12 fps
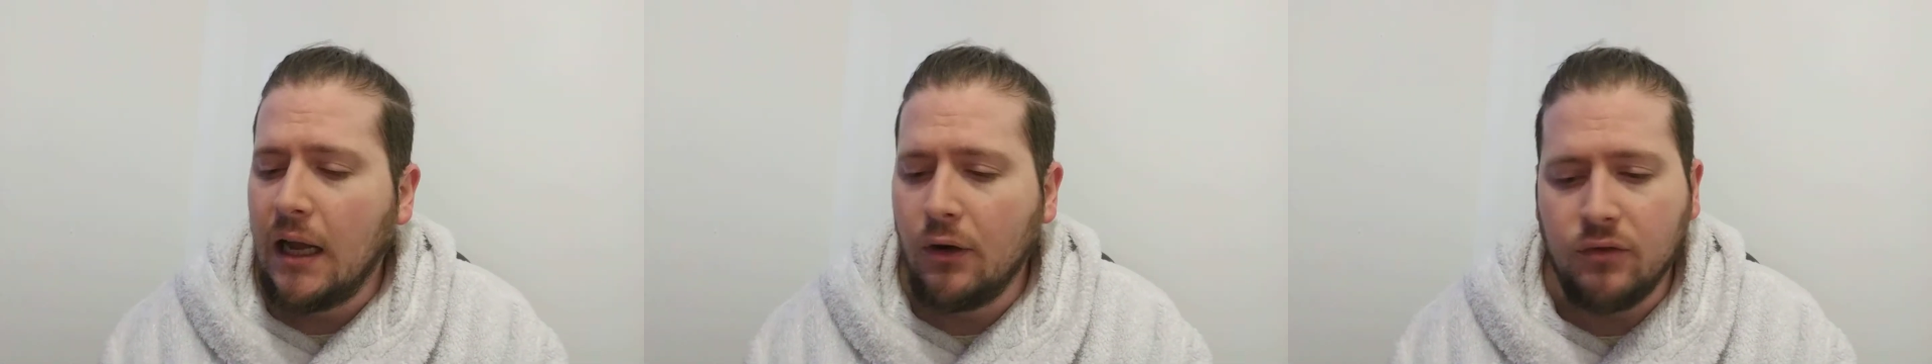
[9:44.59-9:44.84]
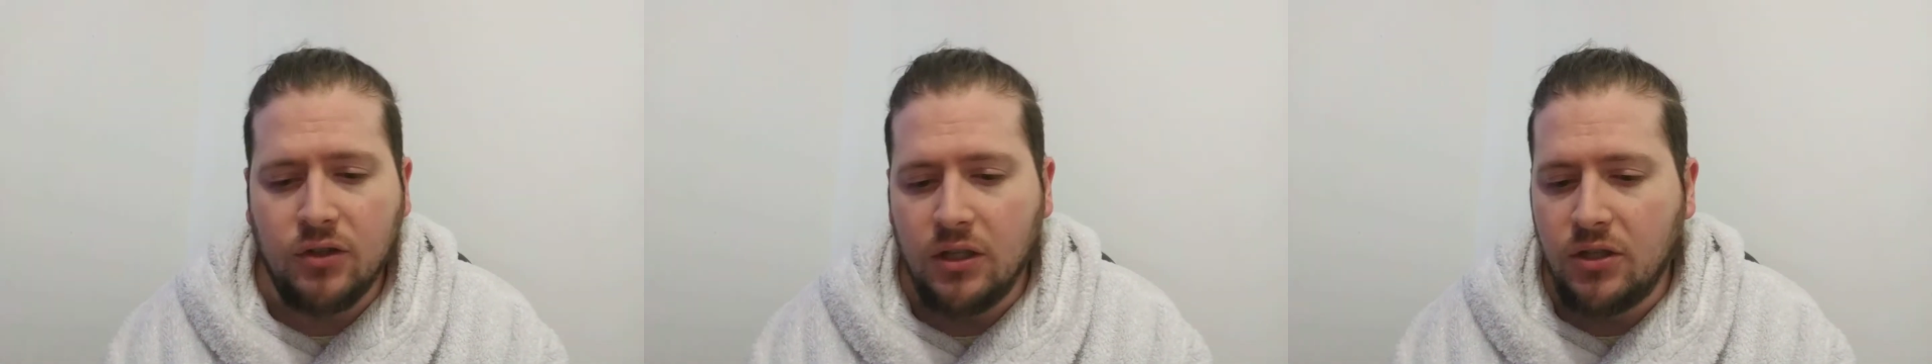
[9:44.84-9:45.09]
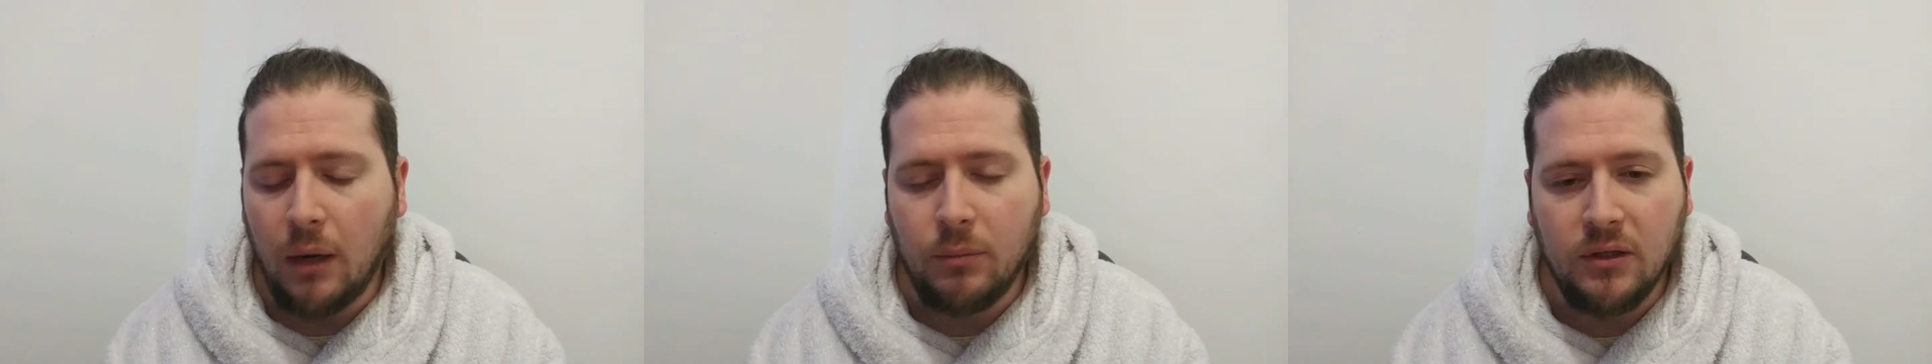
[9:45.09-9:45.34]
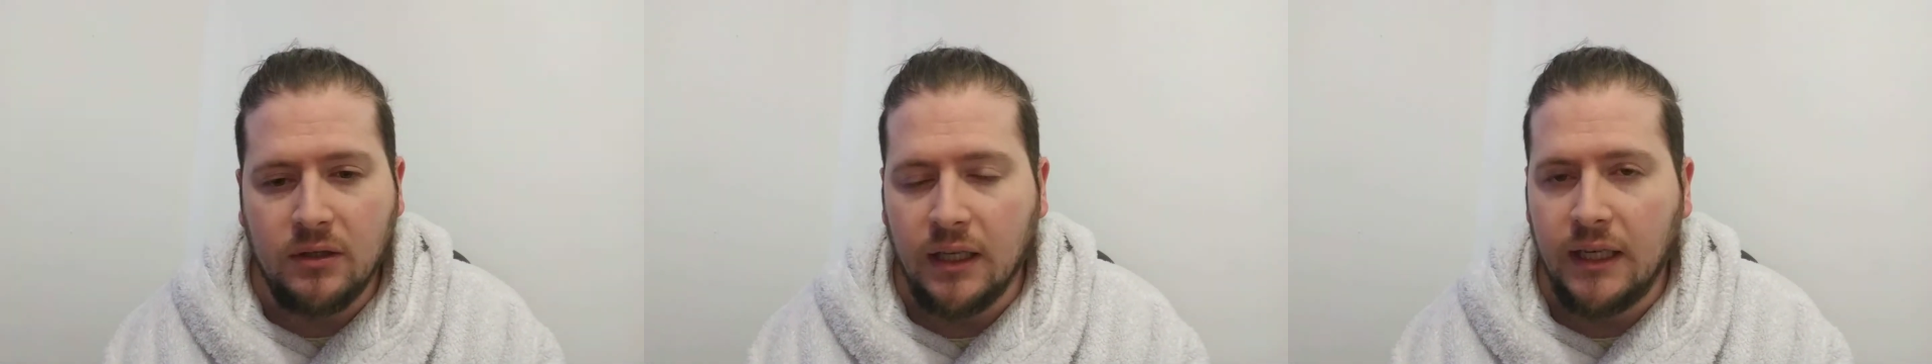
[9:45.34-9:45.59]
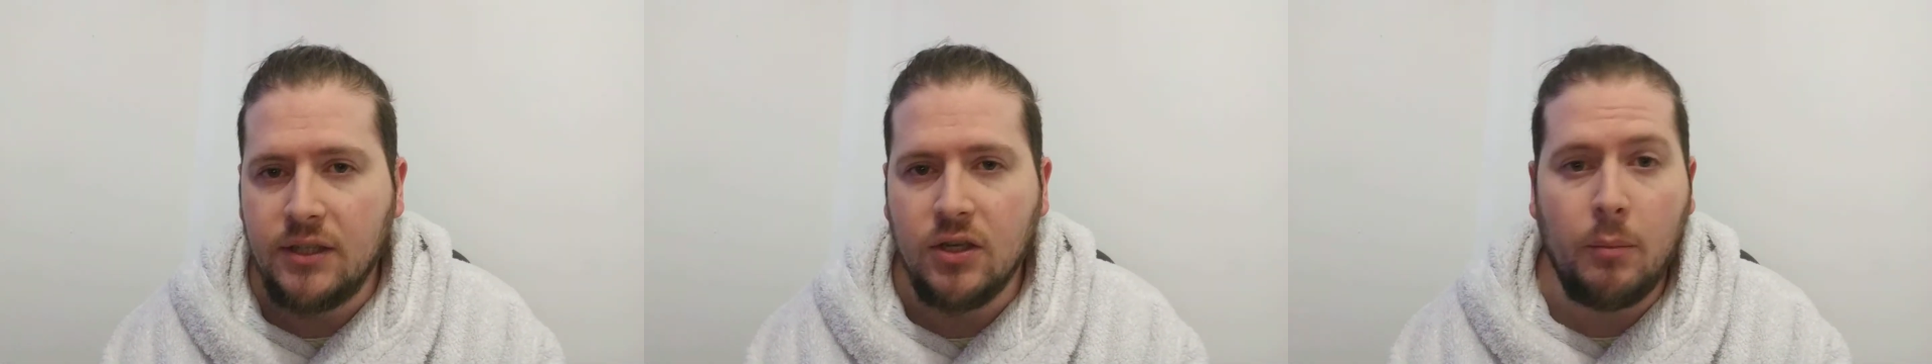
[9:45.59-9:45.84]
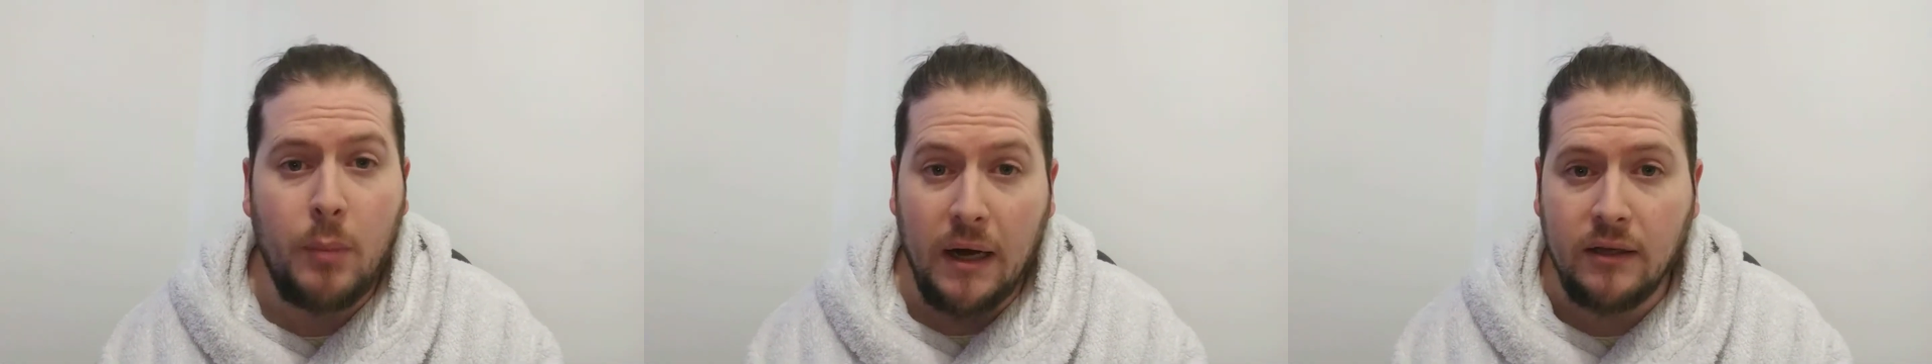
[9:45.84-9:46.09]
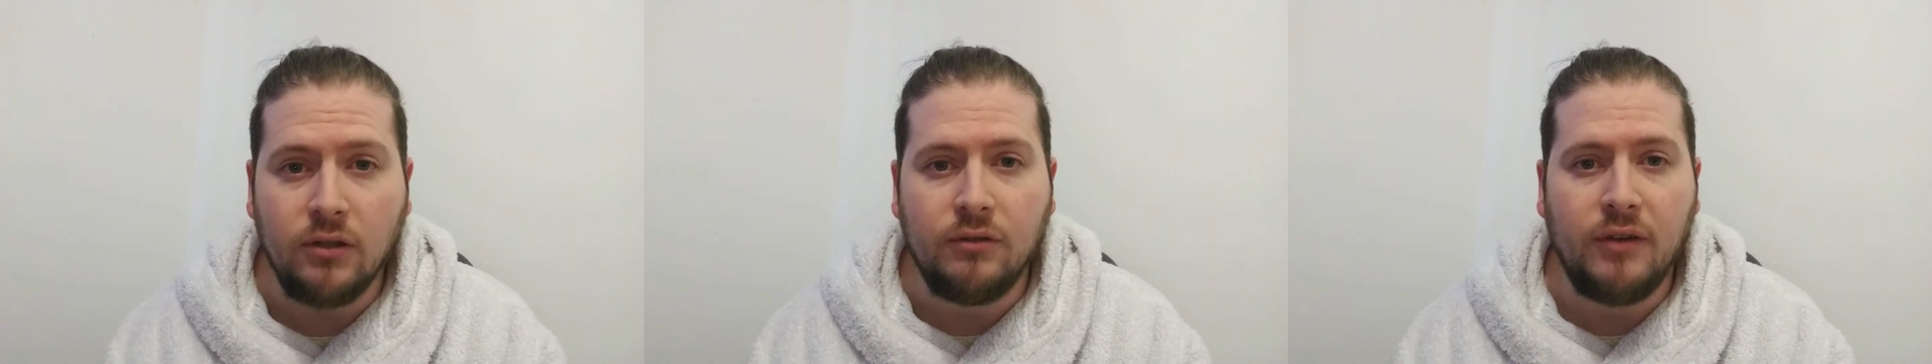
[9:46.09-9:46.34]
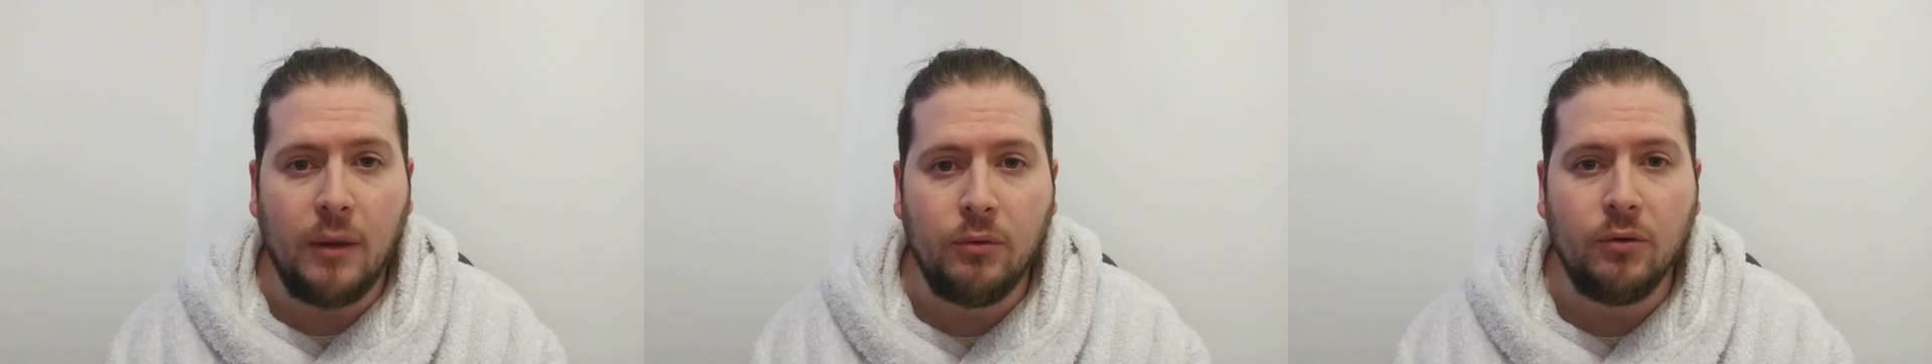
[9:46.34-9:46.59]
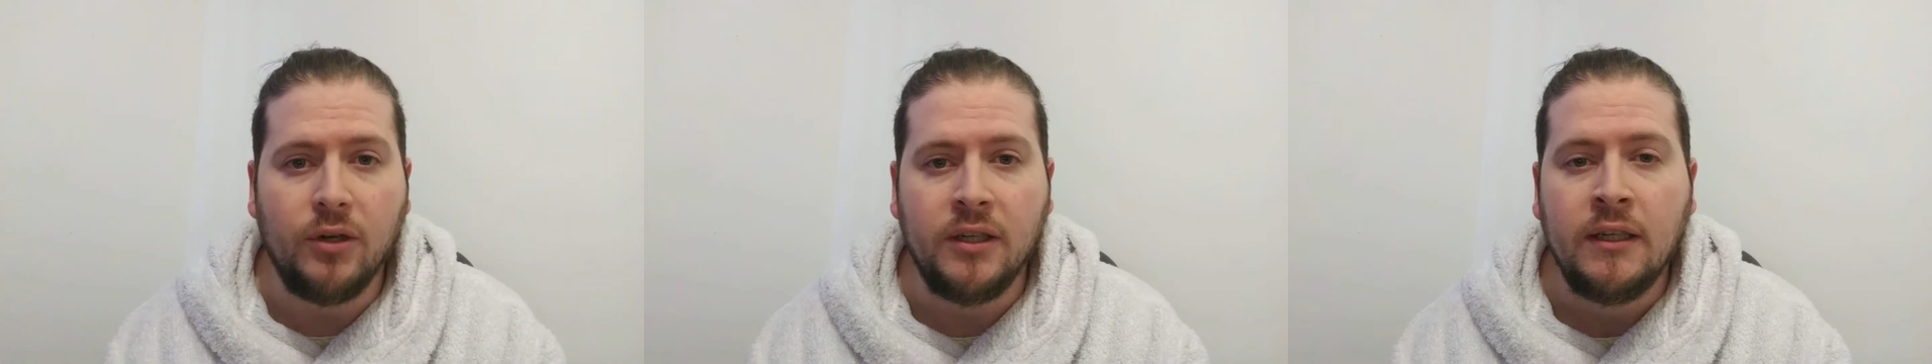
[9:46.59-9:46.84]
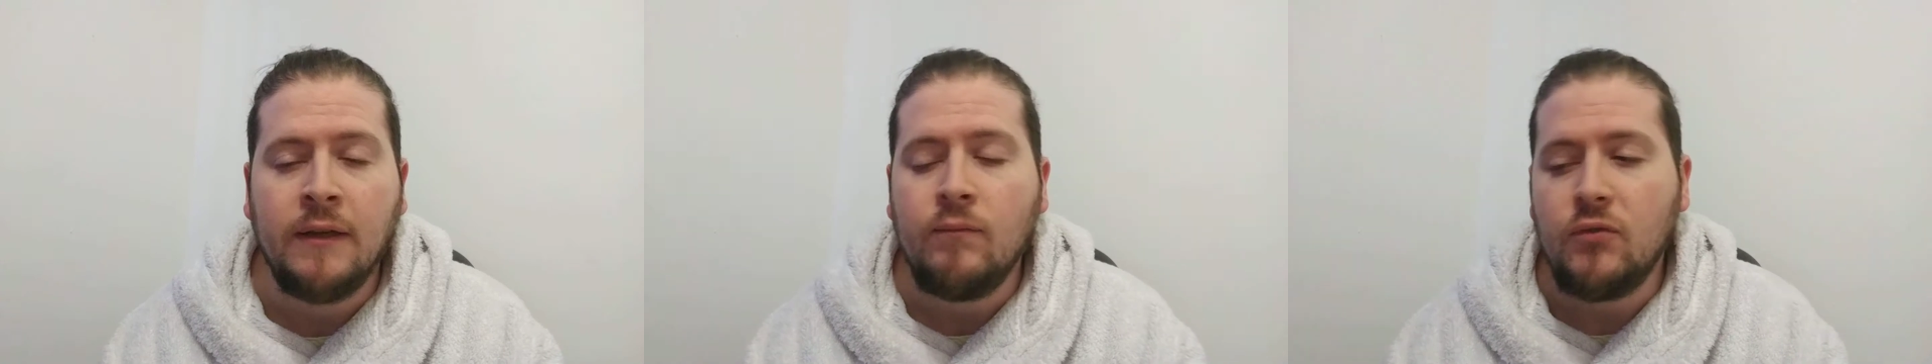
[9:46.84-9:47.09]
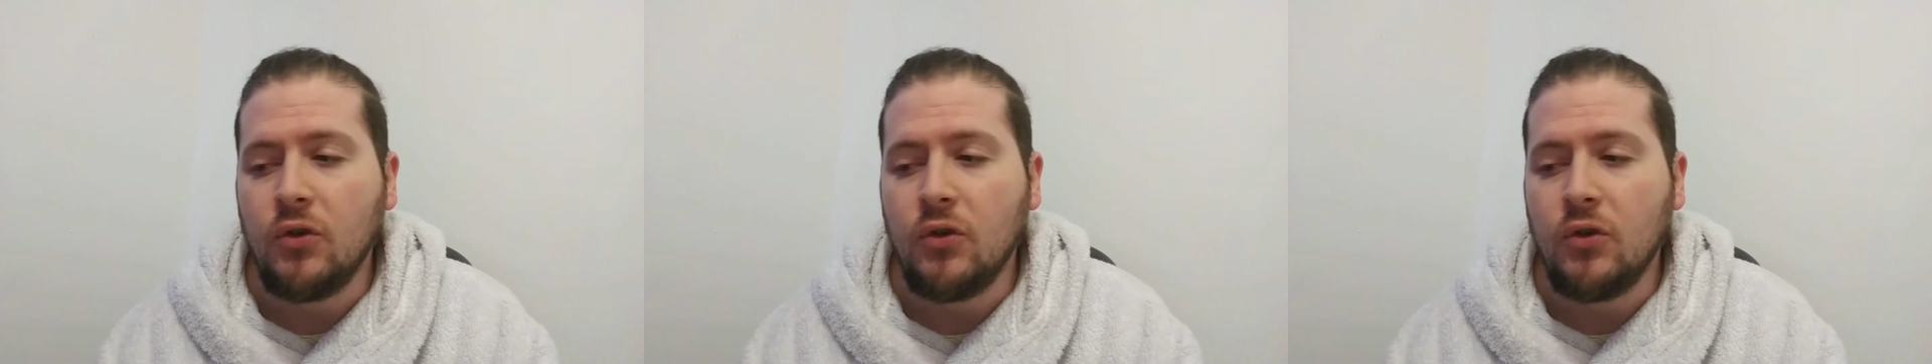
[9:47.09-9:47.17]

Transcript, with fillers: And obviously, Champions League's not back till February,